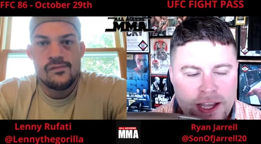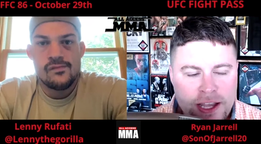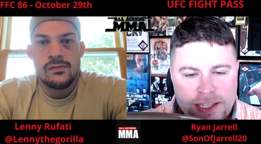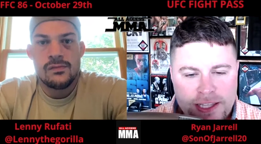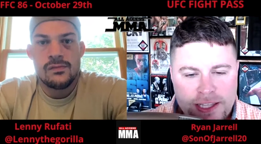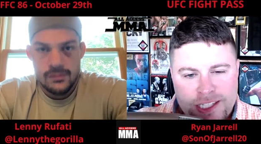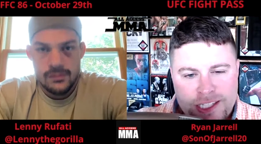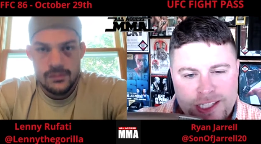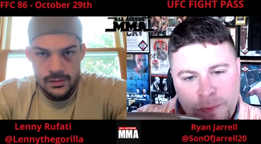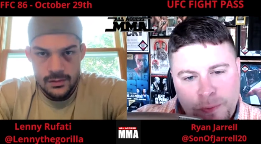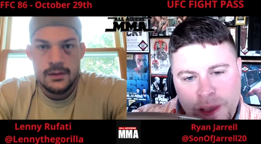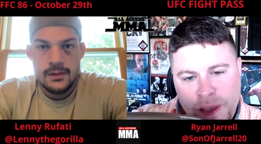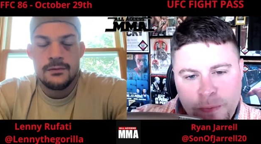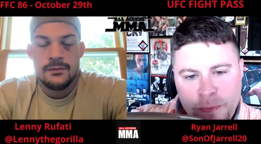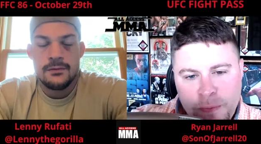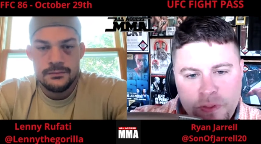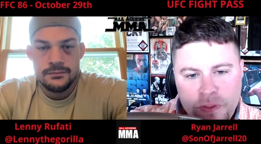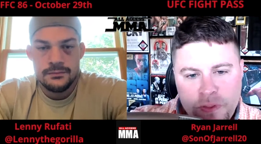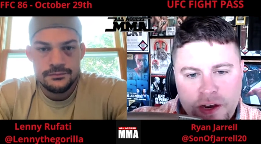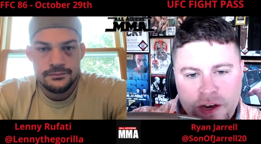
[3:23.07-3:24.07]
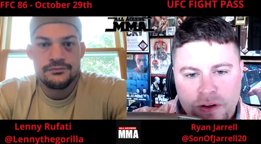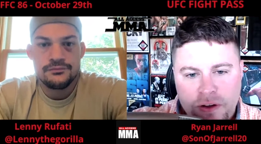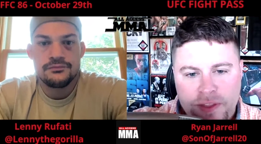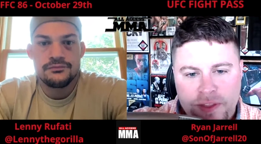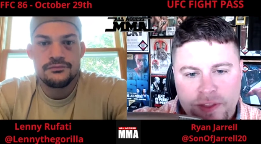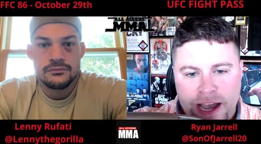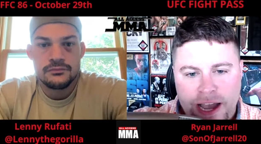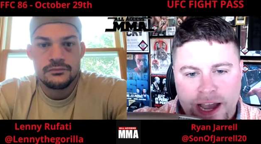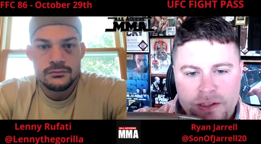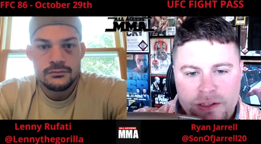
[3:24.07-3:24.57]
Speaker 1: Like to people that are on
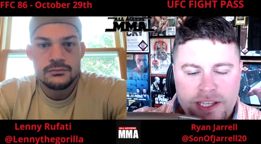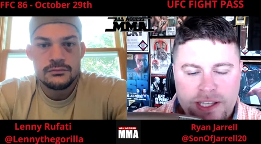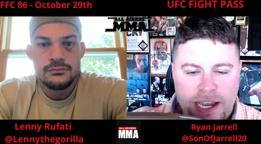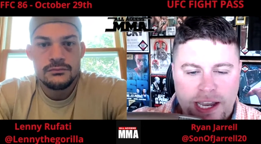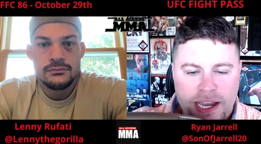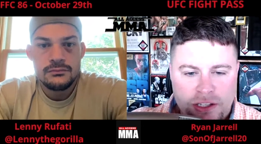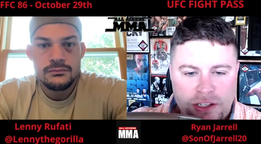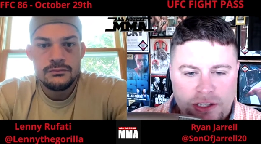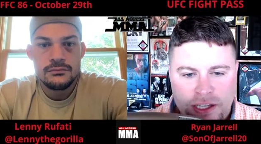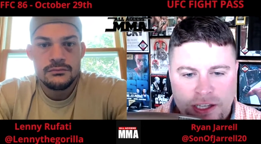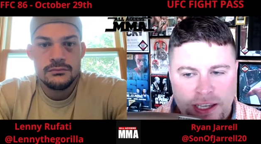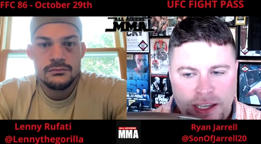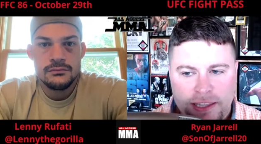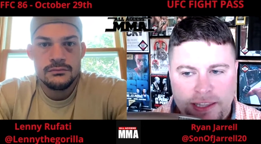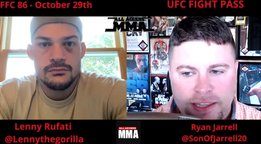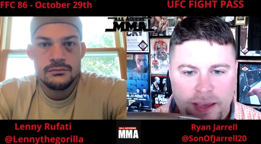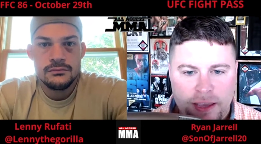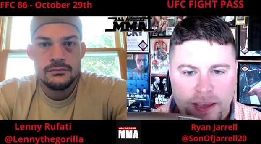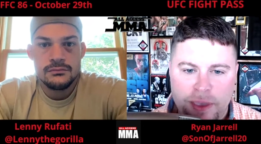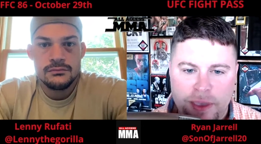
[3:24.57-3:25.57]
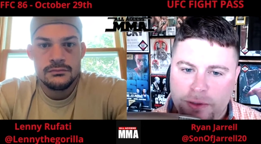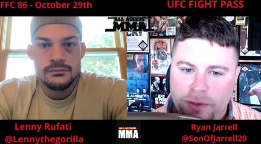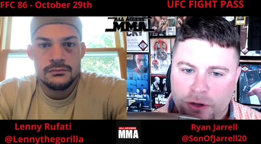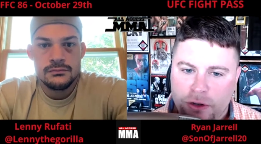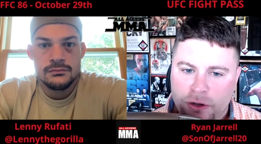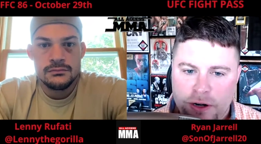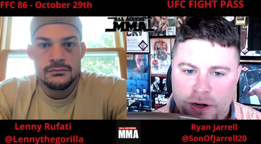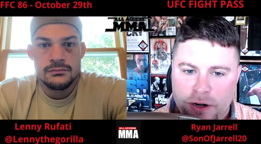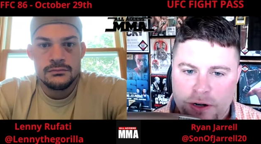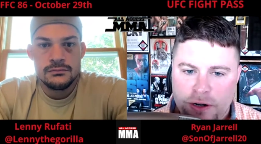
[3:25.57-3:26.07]
the outside looking in, that maybe
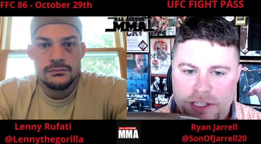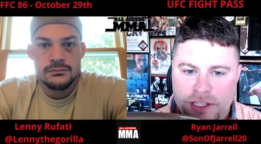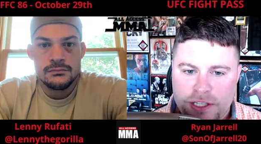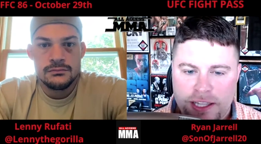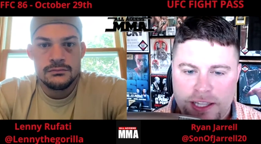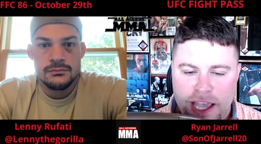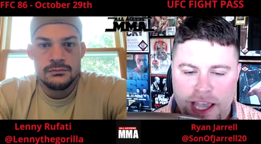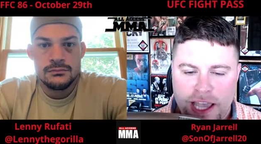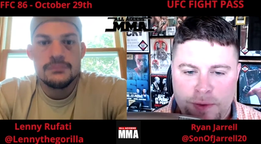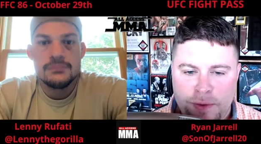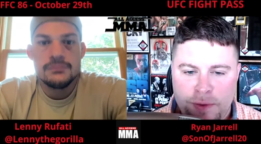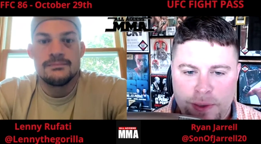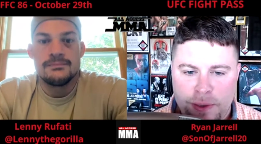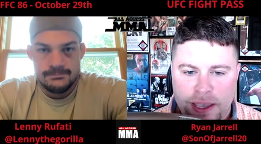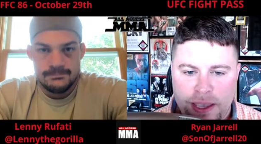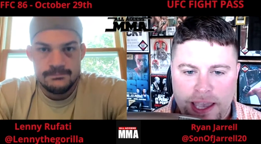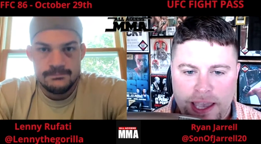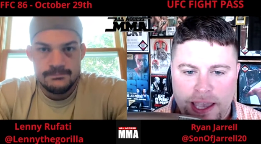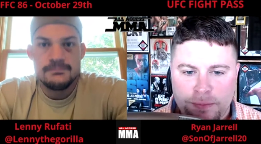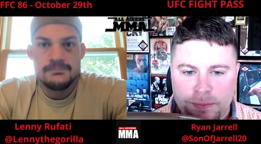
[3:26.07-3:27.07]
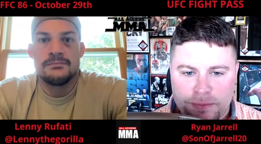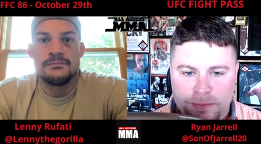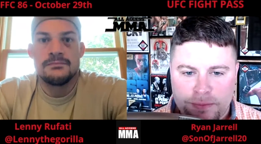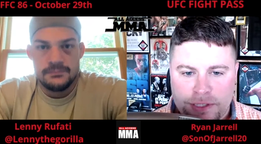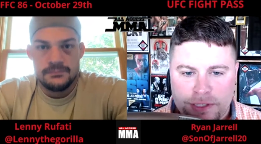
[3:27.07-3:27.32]
don't understand the MMA game,